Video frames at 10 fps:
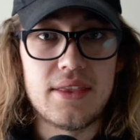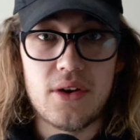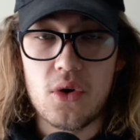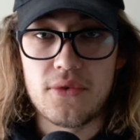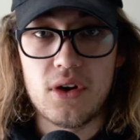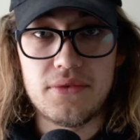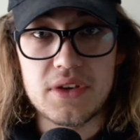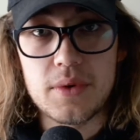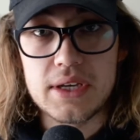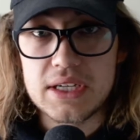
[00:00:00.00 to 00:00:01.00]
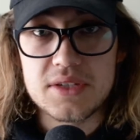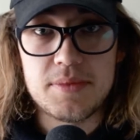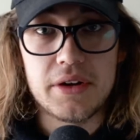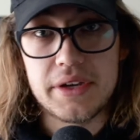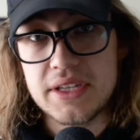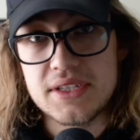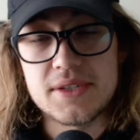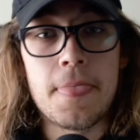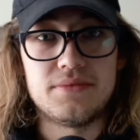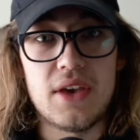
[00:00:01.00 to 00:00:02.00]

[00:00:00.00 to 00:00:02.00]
the overall viewing experience.